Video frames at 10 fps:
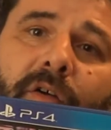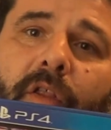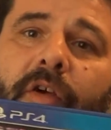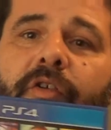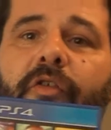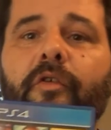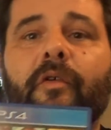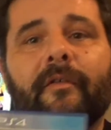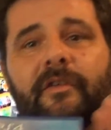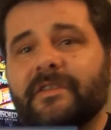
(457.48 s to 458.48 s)
Got a crew.
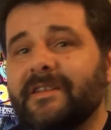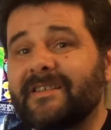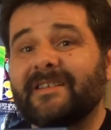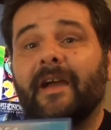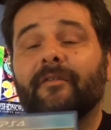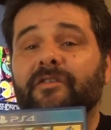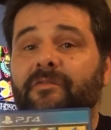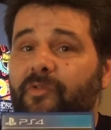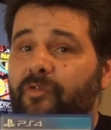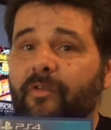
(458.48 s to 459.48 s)
I've got, as I say, I've got
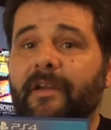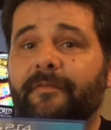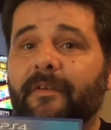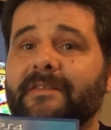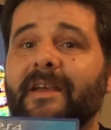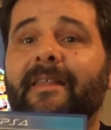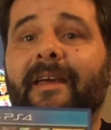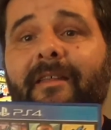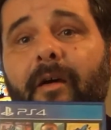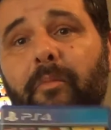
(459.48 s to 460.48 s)
some great friends out
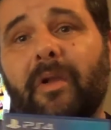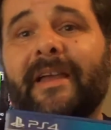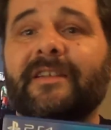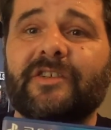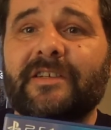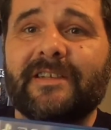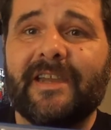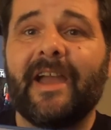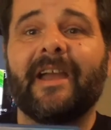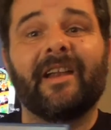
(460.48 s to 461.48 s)
there that are playing G T
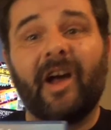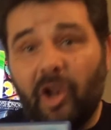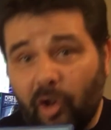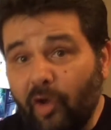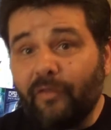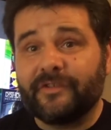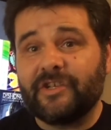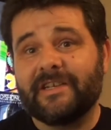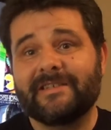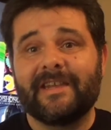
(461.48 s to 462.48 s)
A, and I love
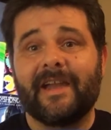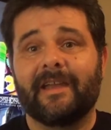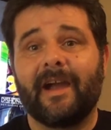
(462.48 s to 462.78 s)
G T A.